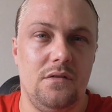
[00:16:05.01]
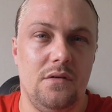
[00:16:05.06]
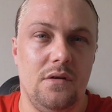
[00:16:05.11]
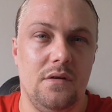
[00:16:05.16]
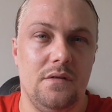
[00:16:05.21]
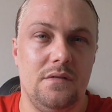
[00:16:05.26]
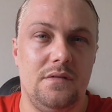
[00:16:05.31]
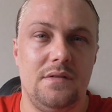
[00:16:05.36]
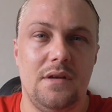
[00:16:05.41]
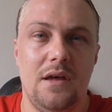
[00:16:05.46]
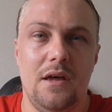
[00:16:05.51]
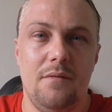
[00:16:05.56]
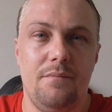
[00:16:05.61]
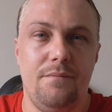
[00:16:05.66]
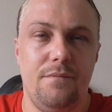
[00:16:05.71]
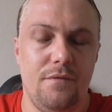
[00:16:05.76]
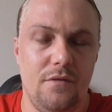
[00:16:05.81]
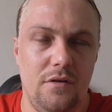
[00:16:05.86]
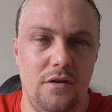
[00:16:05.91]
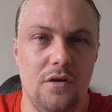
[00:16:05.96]
to say,
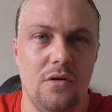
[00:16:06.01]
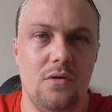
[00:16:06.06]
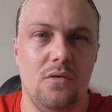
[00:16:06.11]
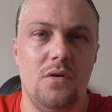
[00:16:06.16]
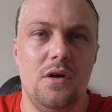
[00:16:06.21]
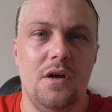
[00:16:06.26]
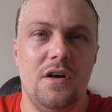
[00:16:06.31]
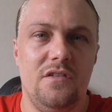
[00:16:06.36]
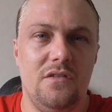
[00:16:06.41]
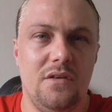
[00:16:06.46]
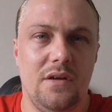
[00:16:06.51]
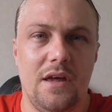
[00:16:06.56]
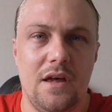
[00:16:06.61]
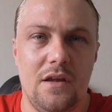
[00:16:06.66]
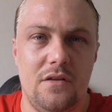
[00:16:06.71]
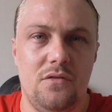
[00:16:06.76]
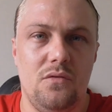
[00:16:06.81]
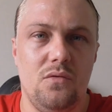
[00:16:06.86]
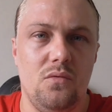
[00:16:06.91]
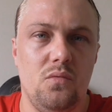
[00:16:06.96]
to
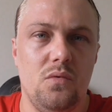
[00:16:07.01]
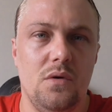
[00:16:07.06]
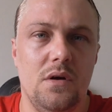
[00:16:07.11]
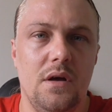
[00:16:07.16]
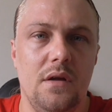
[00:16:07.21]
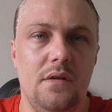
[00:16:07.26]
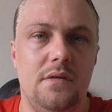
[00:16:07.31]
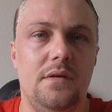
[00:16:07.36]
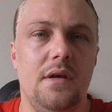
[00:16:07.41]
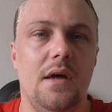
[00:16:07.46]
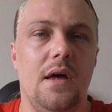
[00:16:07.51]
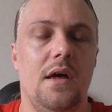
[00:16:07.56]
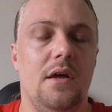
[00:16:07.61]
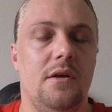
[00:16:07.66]
get to words,